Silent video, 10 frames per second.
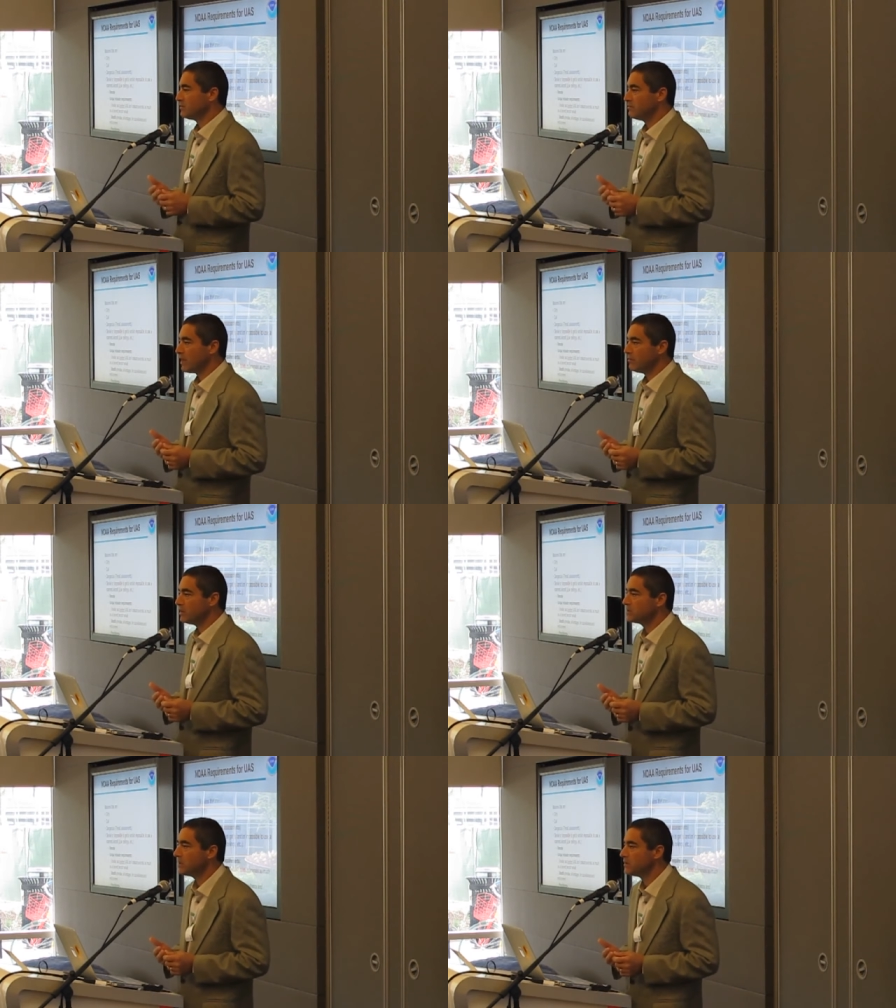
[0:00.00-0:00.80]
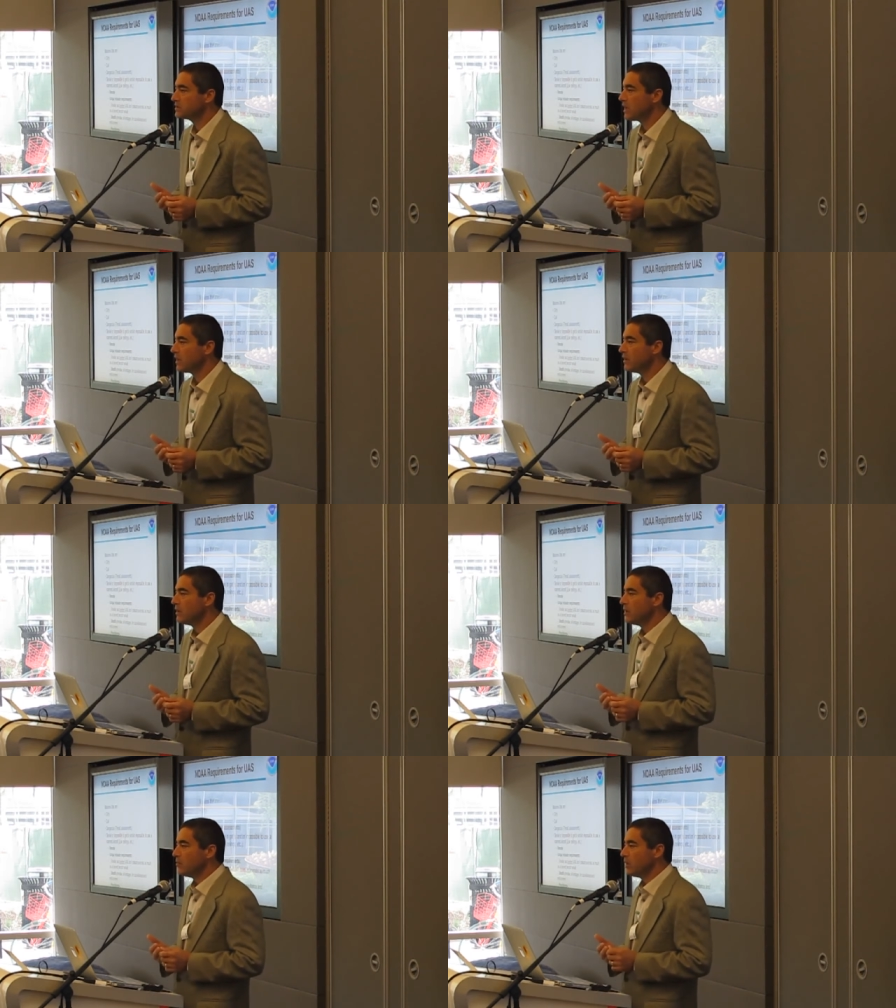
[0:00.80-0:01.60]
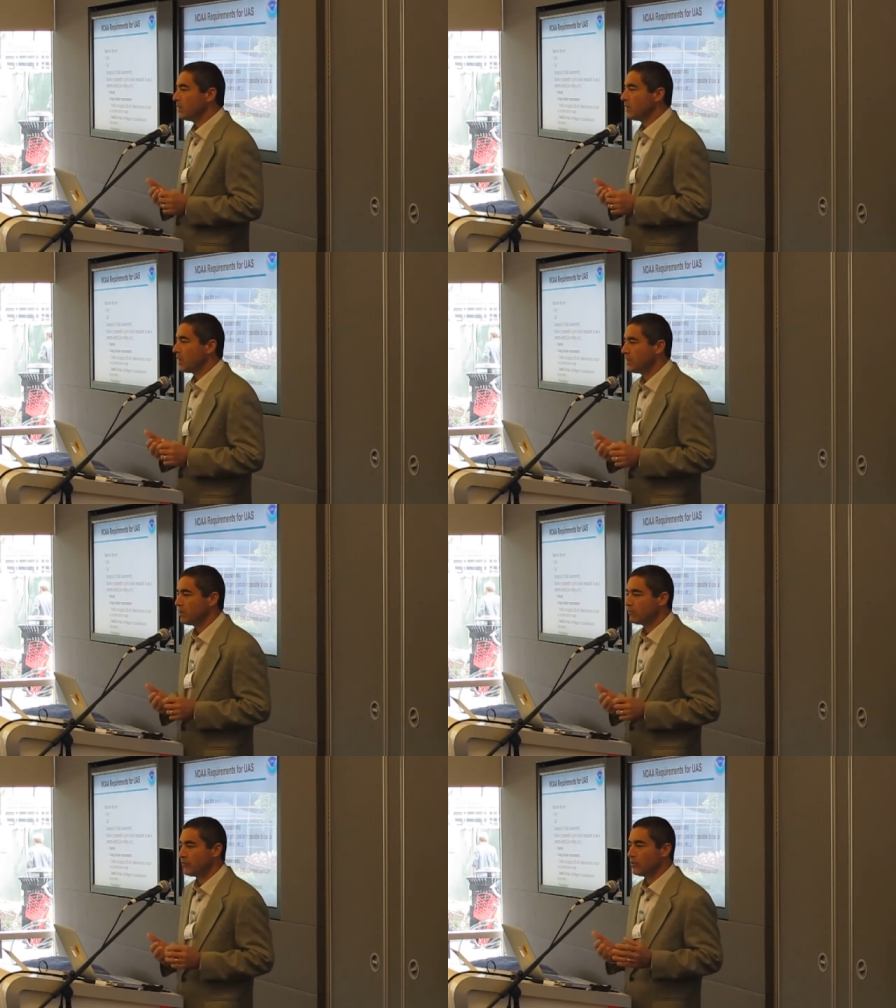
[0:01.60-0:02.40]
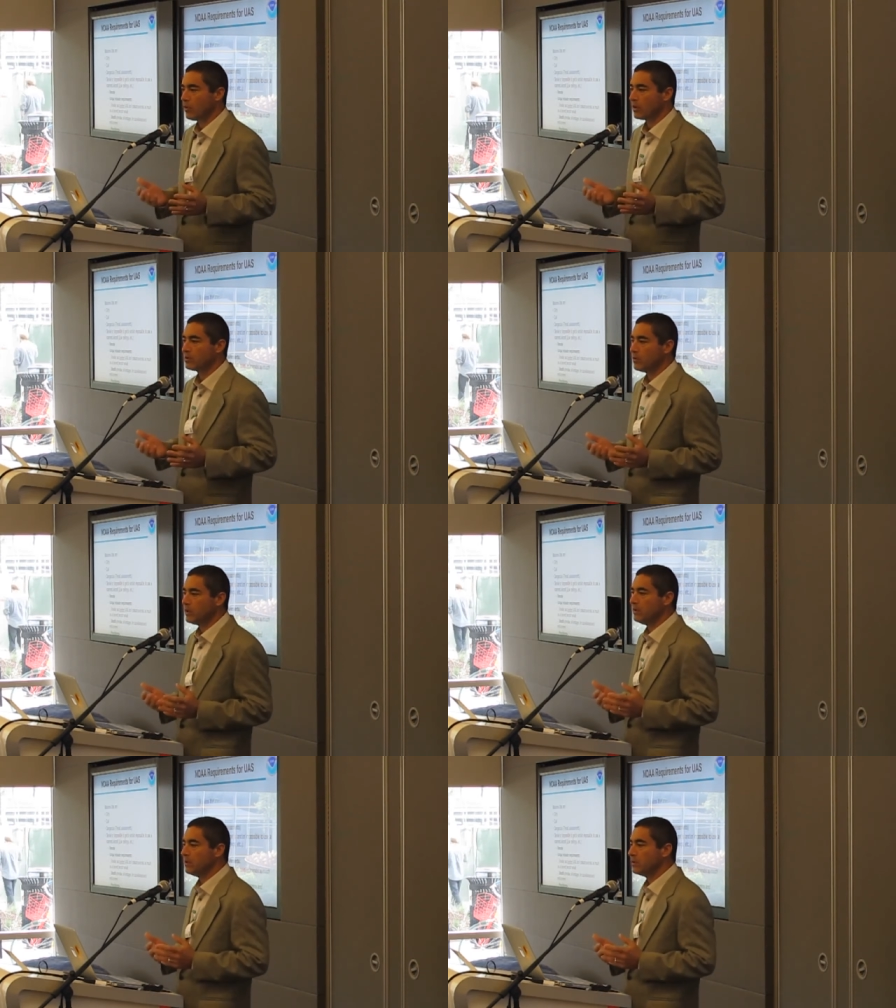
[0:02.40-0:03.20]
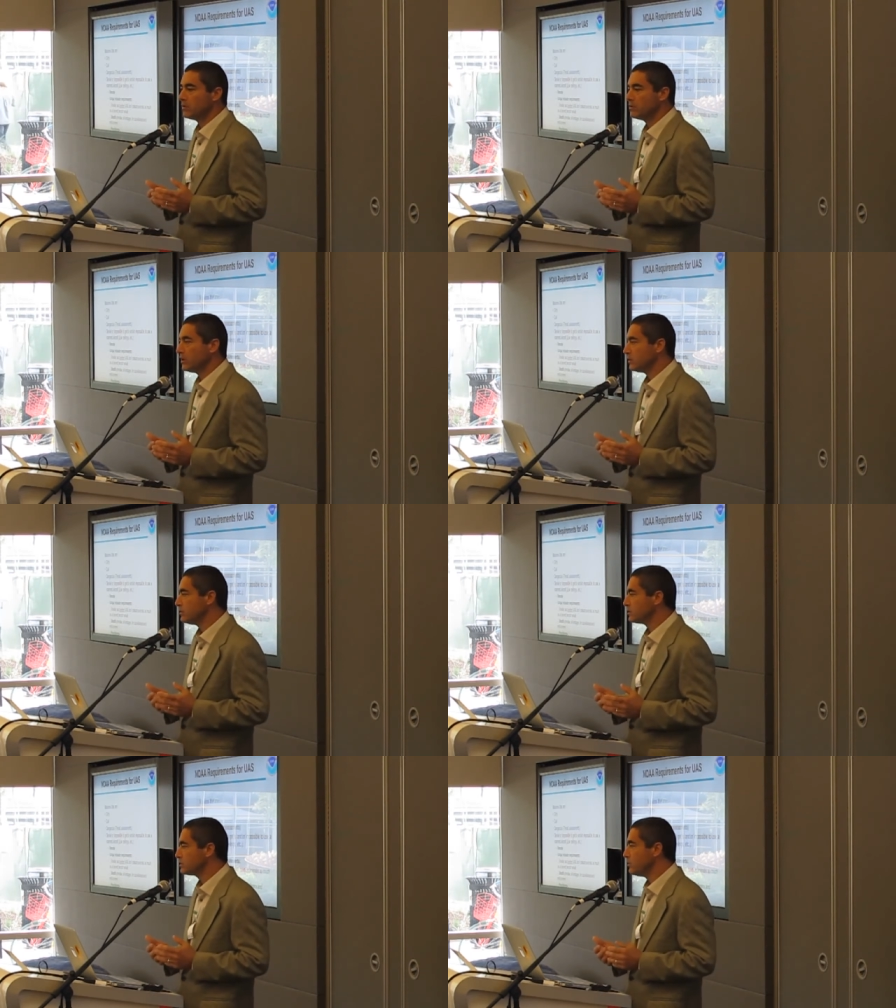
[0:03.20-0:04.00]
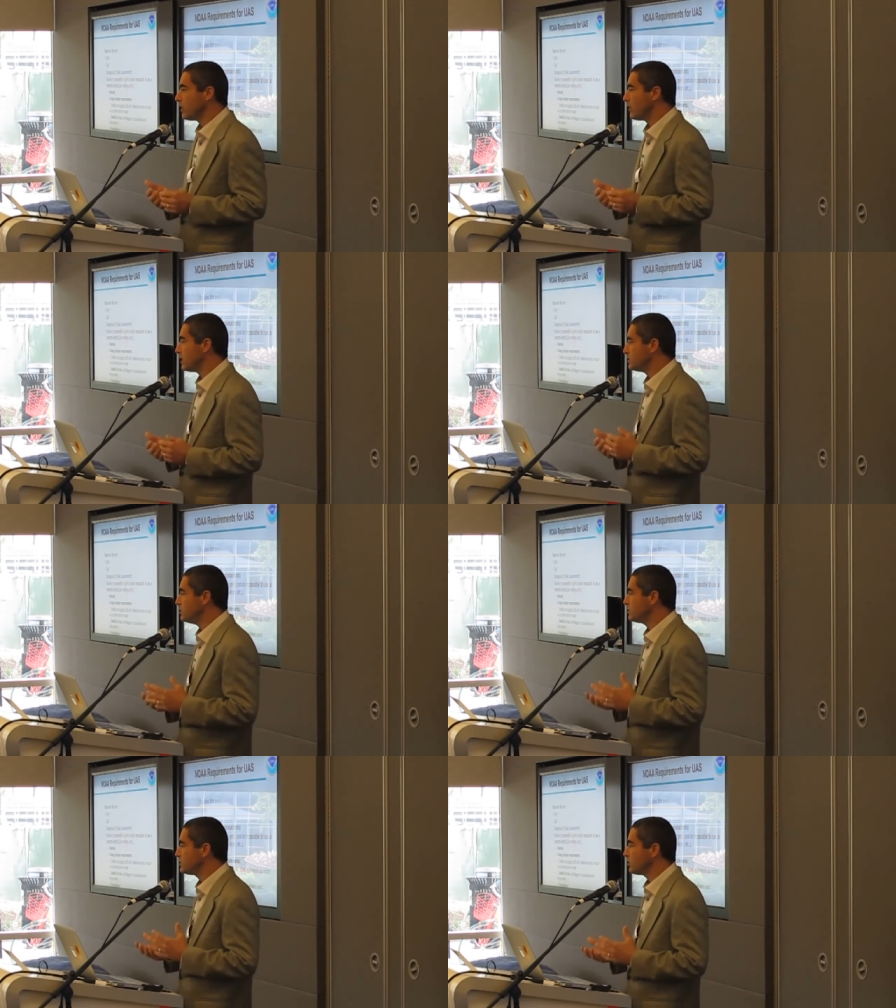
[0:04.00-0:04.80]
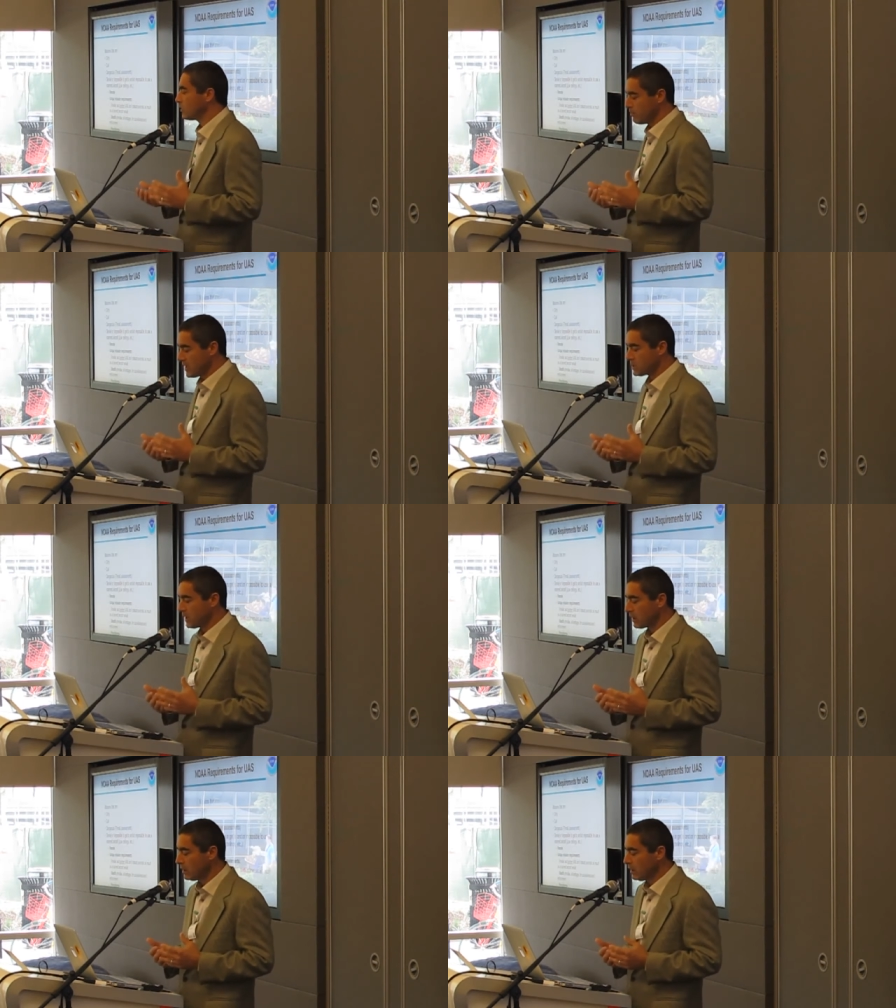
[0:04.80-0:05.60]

of how the military looks at it. But I think for the work that we do, there's some other attributes that are worth mentioning.